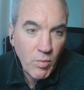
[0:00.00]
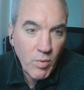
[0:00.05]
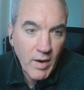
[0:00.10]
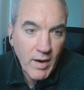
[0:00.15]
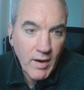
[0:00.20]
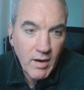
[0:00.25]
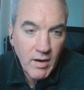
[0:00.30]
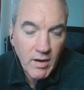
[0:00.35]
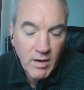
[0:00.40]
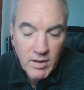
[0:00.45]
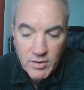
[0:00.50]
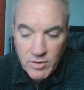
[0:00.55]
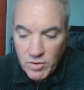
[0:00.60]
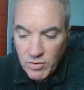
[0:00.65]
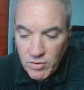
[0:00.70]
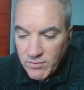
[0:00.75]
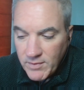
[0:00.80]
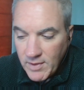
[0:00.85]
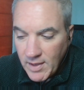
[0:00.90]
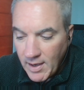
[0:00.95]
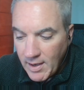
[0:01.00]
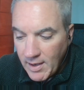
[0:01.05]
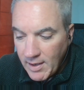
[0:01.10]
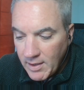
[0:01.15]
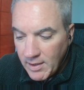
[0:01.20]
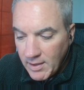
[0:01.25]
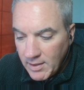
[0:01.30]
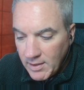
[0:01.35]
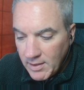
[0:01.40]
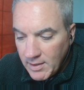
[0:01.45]
where you've got
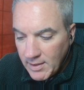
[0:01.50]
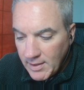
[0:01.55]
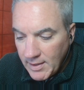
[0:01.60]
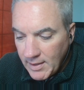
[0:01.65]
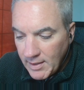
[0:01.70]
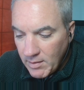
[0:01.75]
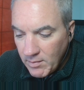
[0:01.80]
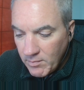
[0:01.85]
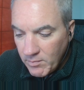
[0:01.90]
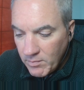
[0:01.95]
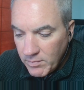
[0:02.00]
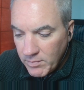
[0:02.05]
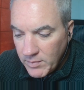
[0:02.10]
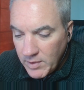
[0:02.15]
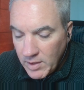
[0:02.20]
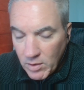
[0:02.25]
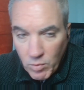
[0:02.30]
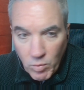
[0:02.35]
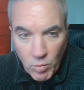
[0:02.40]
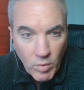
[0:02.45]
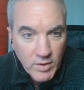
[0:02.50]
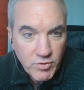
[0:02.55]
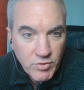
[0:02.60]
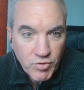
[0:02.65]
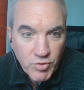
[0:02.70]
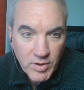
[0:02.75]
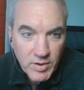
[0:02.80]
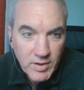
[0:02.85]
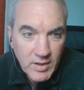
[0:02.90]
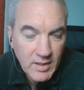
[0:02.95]
1
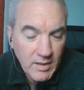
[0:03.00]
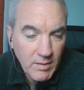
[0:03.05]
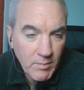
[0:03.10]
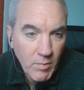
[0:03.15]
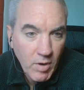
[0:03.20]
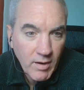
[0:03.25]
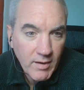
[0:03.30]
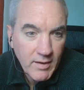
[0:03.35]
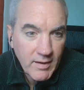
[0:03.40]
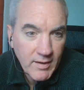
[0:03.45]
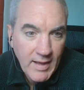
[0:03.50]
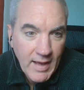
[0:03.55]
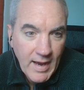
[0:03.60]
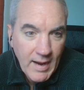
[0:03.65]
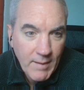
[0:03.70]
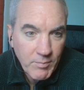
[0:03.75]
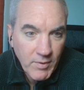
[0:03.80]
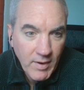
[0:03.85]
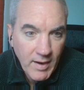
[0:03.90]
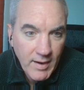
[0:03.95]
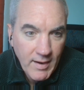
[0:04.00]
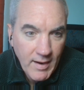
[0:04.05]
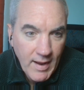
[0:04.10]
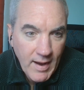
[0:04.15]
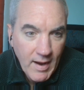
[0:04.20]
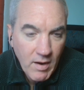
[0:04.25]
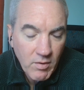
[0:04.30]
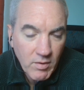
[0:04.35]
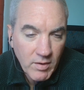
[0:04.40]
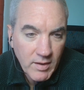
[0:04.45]
trillion in market cap right
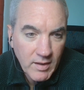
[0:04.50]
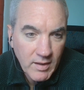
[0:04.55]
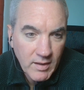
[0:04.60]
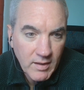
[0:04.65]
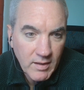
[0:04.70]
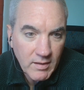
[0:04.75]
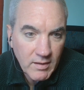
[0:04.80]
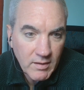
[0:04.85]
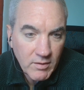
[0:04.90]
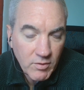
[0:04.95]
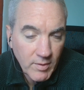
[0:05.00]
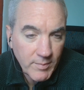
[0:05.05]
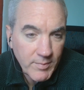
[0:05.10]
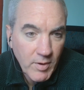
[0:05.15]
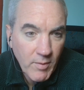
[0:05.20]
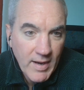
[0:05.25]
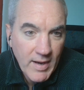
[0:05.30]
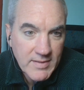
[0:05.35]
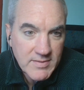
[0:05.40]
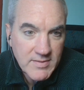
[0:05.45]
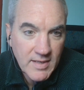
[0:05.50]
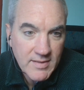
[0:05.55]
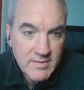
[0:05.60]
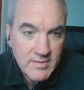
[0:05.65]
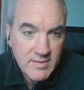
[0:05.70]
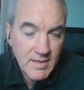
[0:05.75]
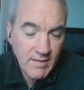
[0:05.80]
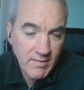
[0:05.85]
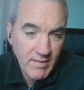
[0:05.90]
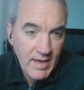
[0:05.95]
now in crypto
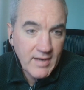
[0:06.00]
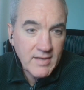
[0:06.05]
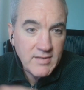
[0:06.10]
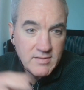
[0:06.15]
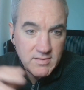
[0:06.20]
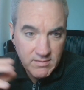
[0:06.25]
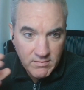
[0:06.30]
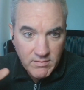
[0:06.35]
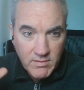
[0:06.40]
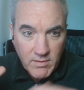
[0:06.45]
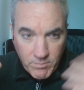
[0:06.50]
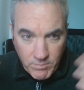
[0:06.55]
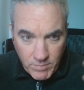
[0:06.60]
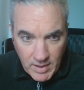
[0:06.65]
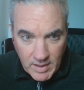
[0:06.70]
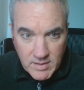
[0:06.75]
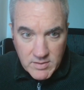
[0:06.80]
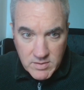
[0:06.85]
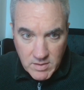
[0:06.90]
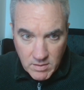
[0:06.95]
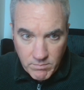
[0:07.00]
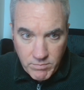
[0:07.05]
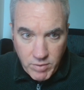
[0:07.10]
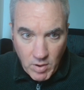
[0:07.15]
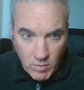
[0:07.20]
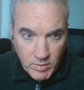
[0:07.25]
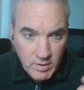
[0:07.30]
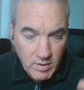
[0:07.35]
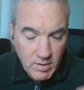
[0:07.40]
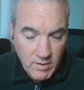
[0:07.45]
assets. And that is the biggest
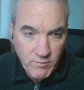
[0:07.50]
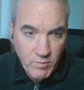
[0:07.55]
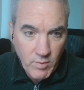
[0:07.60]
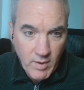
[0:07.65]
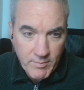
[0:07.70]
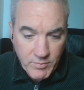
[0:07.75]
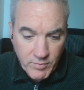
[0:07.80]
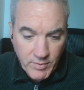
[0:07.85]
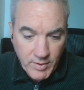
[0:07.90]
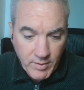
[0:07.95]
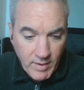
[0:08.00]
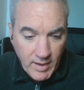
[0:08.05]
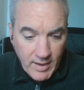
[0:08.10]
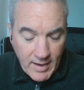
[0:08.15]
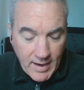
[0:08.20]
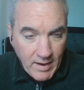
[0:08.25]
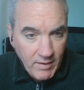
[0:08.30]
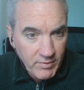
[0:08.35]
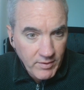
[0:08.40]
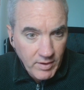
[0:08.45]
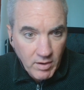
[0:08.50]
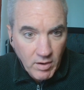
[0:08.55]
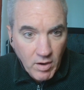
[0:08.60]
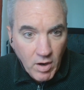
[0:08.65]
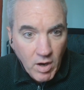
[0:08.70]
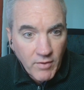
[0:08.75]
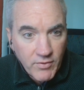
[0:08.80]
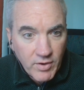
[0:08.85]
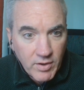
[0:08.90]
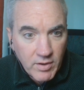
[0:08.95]
component of Web3 right now. There are
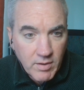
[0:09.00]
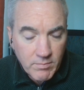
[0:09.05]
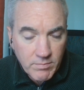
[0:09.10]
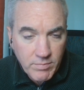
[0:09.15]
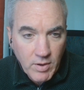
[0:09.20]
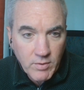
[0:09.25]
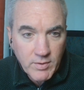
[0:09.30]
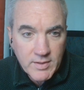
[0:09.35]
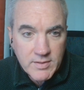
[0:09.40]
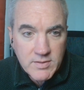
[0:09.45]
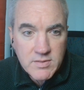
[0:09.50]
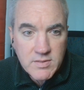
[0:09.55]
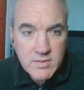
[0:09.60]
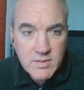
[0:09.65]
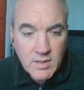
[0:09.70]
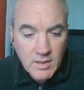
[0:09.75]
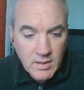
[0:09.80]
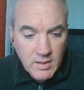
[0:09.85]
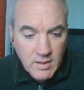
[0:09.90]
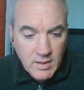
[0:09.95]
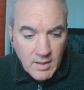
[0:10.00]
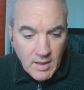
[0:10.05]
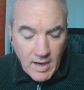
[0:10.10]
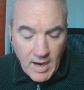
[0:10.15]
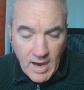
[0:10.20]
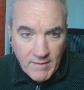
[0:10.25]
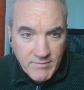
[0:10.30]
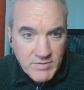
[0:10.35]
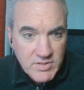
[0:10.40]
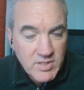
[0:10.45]
other components,
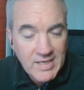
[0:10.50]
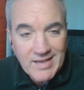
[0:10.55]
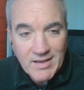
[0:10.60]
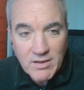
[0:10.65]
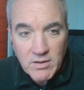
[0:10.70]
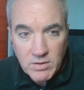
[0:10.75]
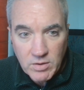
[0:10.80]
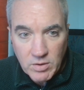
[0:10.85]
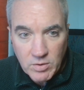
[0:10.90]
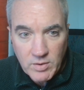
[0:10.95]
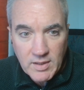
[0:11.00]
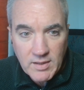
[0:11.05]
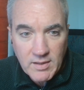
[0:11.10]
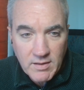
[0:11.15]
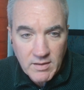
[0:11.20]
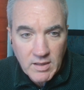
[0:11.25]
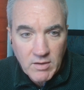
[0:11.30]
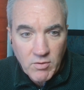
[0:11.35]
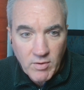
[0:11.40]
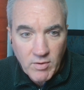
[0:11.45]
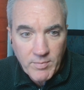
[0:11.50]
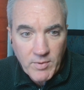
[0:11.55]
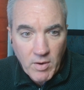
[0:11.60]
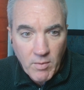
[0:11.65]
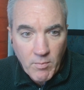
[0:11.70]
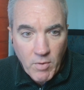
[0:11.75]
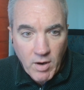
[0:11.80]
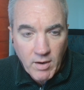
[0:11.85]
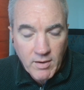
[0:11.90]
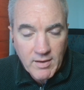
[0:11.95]
obviously included in the crypto
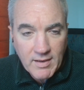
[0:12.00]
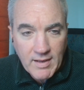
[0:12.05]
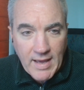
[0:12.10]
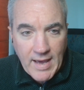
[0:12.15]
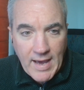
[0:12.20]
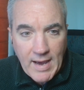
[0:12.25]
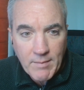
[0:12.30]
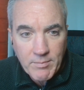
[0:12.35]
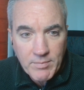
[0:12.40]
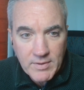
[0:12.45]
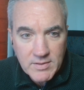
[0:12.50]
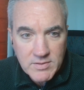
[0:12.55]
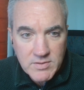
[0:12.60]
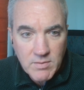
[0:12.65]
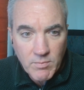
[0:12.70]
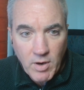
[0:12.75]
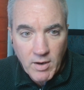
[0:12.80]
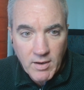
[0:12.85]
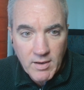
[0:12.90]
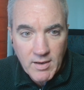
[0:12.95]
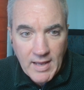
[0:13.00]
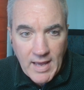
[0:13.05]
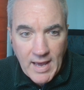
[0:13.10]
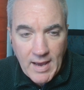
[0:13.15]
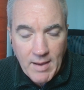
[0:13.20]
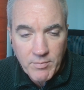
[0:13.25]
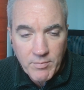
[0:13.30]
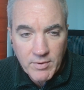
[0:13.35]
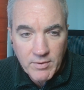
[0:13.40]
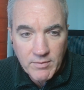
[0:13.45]
market cap is the market
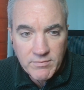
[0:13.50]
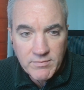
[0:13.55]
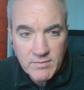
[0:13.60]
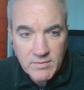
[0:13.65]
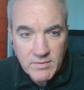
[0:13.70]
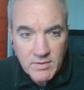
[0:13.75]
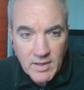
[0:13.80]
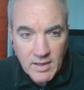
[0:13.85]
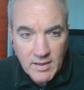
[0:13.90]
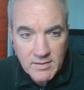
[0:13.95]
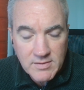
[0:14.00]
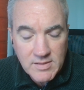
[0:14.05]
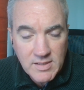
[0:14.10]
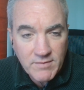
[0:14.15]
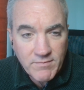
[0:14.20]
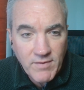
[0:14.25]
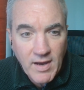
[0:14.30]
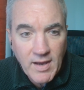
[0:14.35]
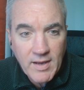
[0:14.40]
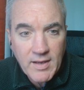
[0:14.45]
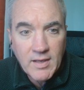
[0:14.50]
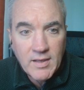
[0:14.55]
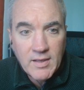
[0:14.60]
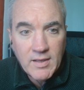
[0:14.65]
cap of DeFi.